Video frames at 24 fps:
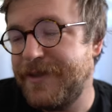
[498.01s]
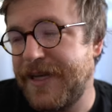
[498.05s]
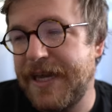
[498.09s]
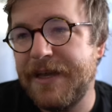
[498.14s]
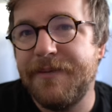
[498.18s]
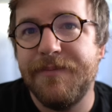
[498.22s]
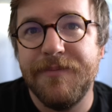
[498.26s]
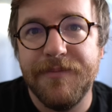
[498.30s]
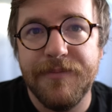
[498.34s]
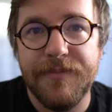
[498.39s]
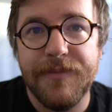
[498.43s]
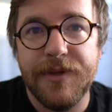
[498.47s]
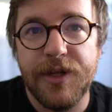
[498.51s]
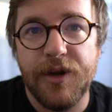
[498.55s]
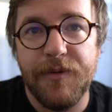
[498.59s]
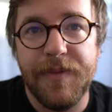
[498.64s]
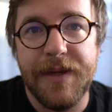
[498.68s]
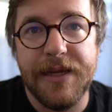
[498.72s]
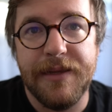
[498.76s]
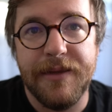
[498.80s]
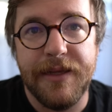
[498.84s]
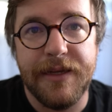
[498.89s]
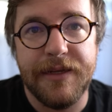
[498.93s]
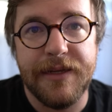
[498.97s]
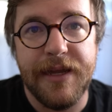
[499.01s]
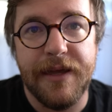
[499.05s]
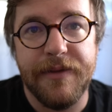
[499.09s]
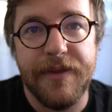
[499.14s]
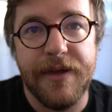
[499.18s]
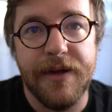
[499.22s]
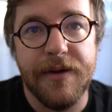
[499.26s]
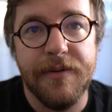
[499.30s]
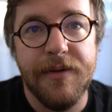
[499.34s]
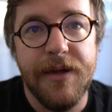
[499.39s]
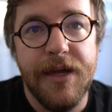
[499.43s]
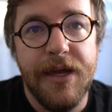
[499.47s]
Again, there'll be a link down
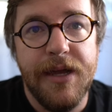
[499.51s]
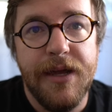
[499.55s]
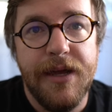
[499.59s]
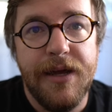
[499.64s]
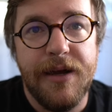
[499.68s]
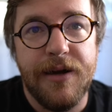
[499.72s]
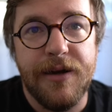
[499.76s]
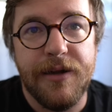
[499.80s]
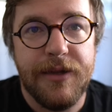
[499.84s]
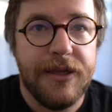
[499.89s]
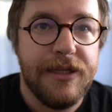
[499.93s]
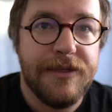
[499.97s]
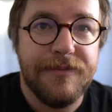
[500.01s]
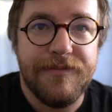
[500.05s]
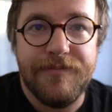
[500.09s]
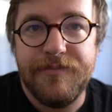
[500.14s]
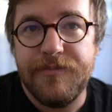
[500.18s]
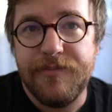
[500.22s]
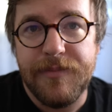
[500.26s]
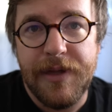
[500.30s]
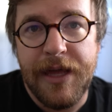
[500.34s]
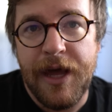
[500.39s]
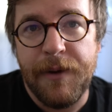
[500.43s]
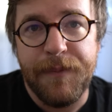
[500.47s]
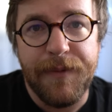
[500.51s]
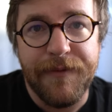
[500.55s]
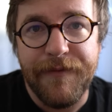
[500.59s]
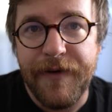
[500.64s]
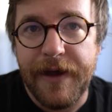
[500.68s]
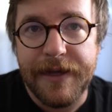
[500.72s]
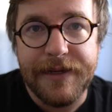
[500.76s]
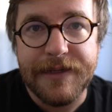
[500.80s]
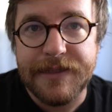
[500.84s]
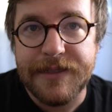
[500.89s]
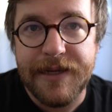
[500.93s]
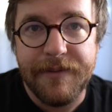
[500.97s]
there, or at least help you
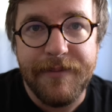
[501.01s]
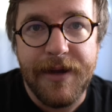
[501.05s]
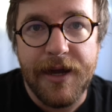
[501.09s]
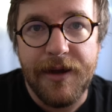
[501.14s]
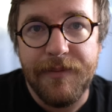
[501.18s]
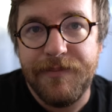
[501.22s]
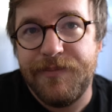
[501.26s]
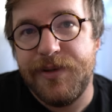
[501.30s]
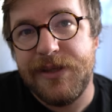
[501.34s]
find it somehow,